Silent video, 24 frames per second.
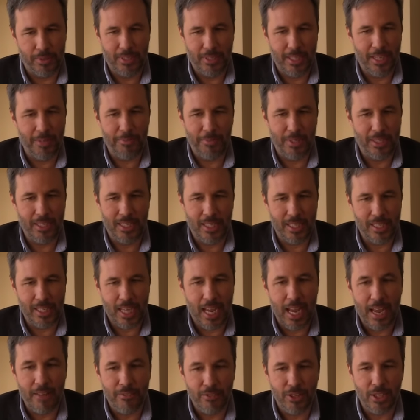I mean, uh,
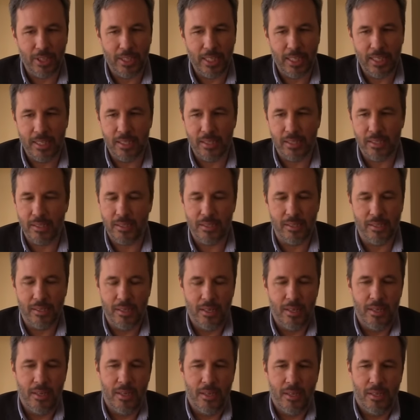I have nothing else. Uh,
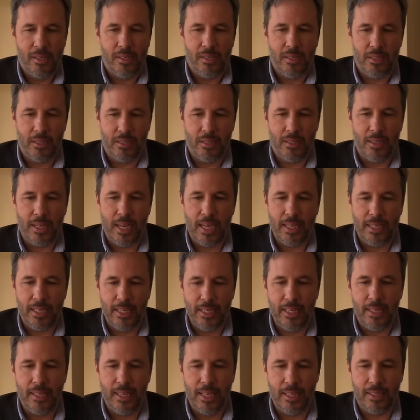uh, I
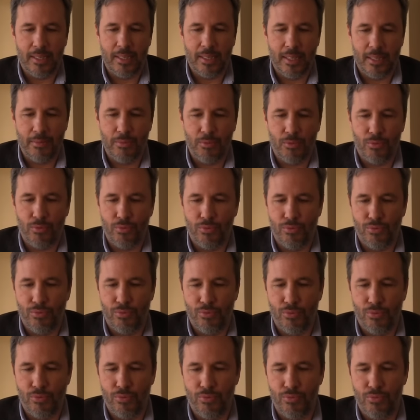need that time to,
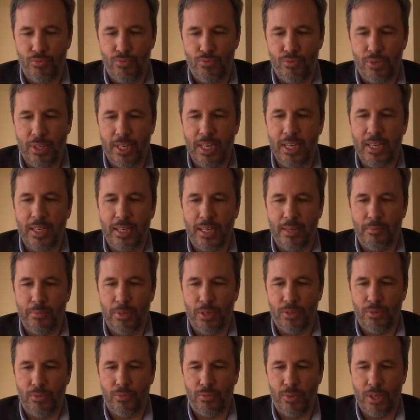to think
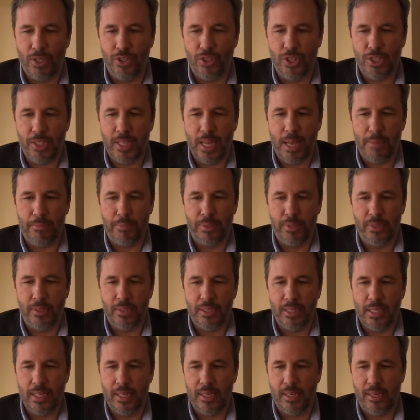about what just
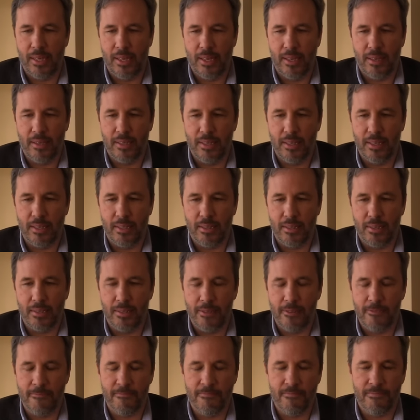happened and, and
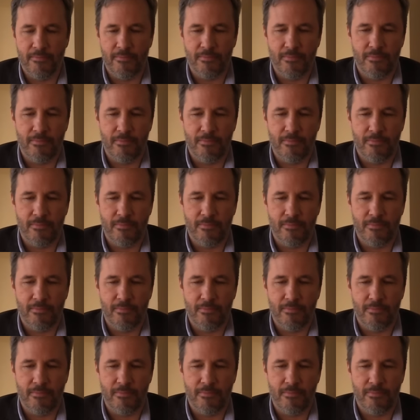um,